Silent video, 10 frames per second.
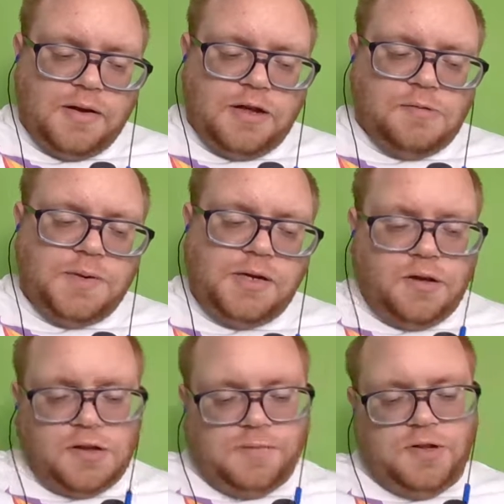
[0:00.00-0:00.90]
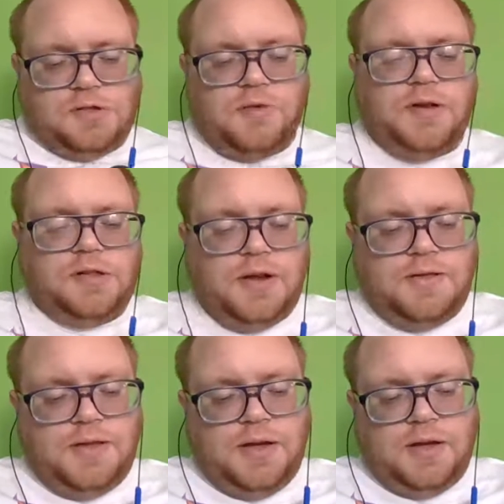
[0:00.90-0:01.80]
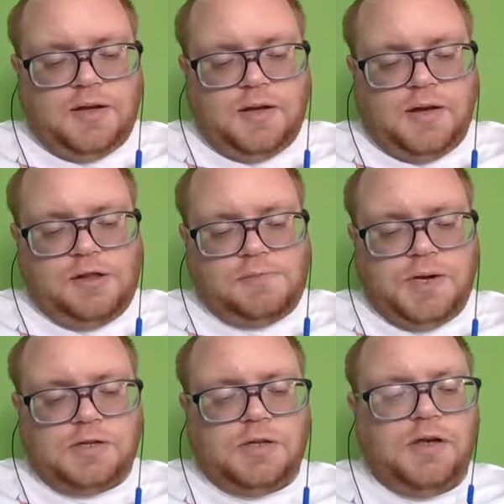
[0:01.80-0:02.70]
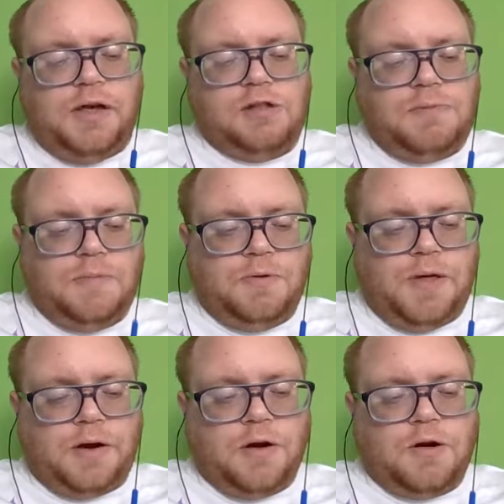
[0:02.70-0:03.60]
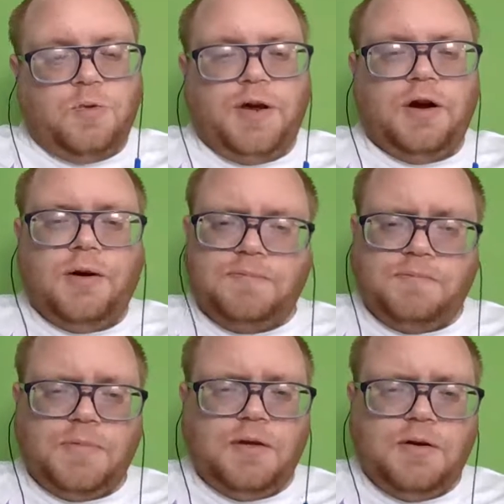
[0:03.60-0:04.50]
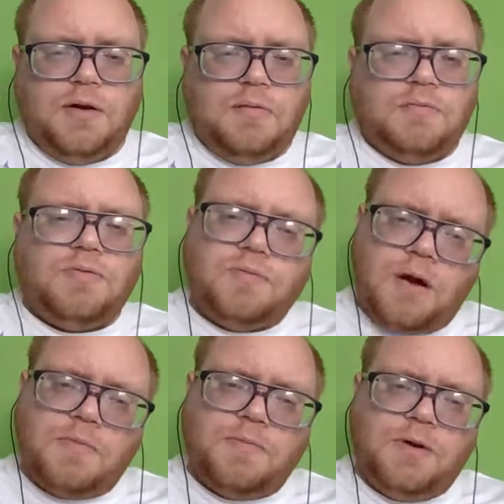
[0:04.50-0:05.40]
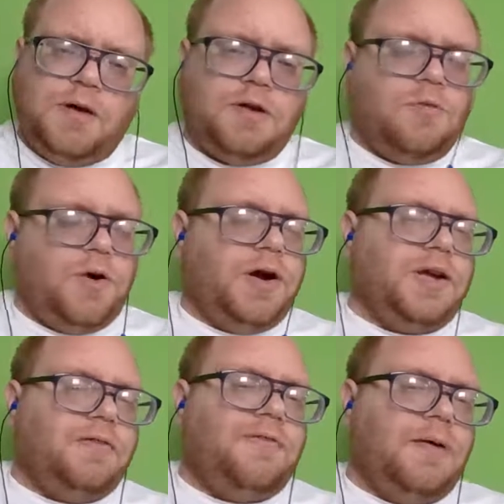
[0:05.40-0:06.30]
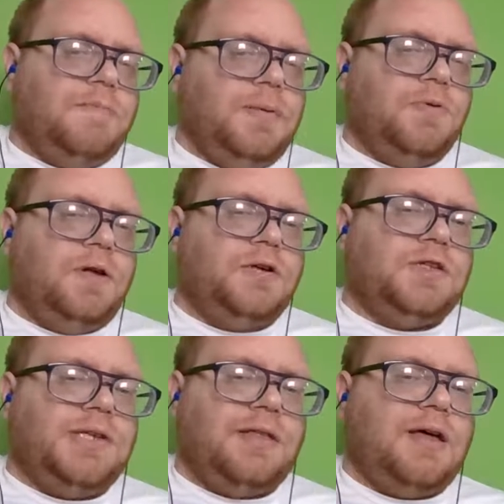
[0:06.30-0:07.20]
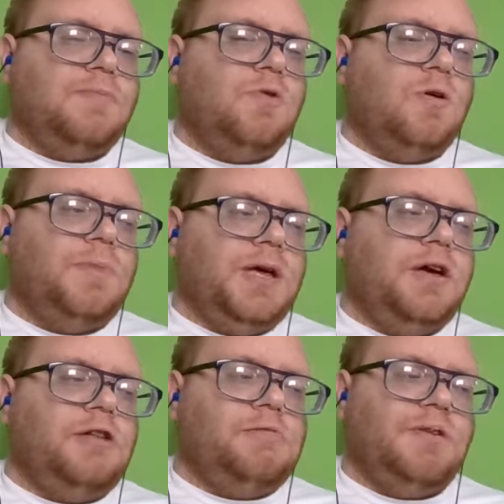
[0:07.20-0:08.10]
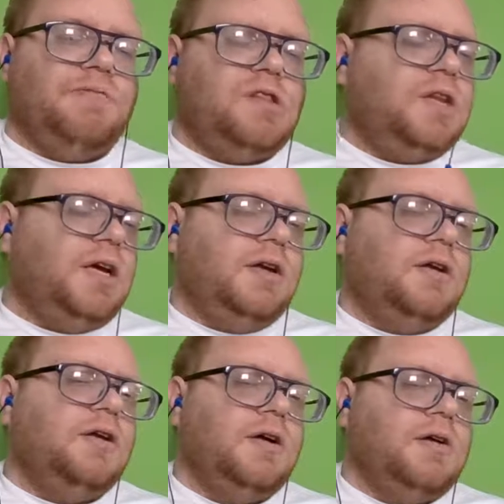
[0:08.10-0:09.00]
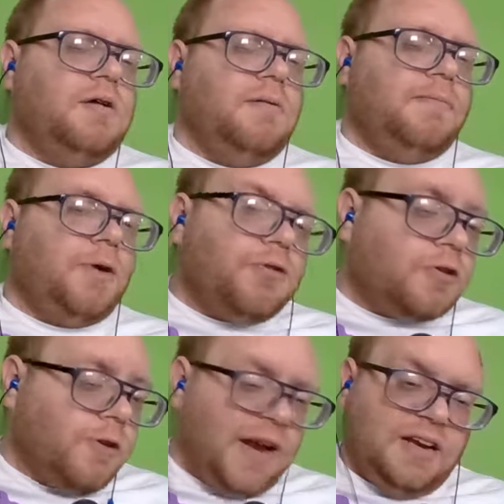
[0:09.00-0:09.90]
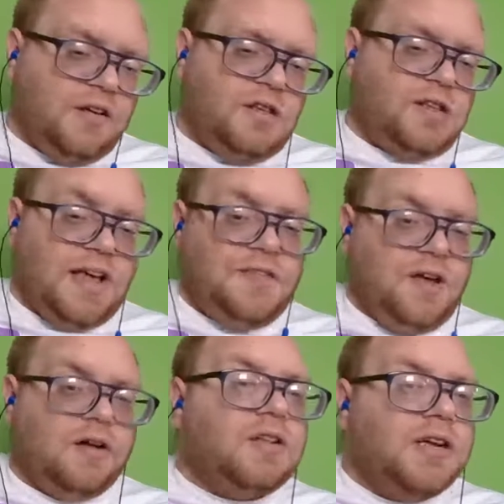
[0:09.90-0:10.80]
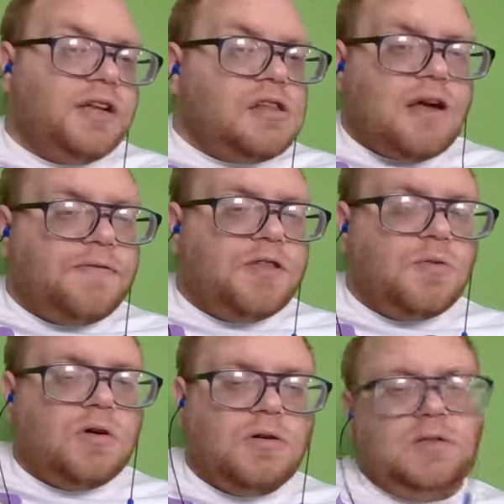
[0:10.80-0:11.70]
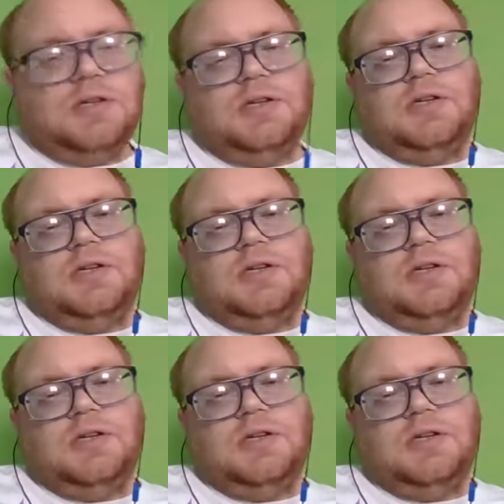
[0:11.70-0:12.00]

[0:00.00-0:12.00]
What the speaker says: Because we tell ourselves these stories, and I think, especially as people that are queer, probably queer identified people understand that more because we've seen both the greatness and the ugliness of the world